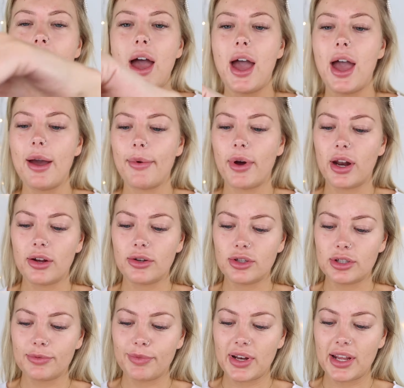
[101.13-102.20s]
and I'll
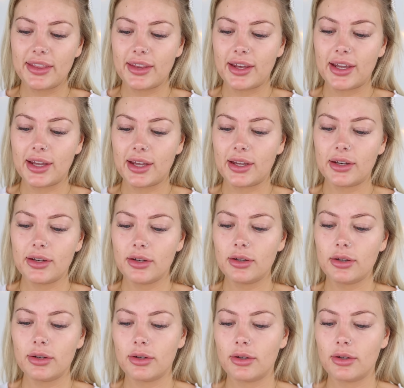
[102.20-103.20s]
just blend that in.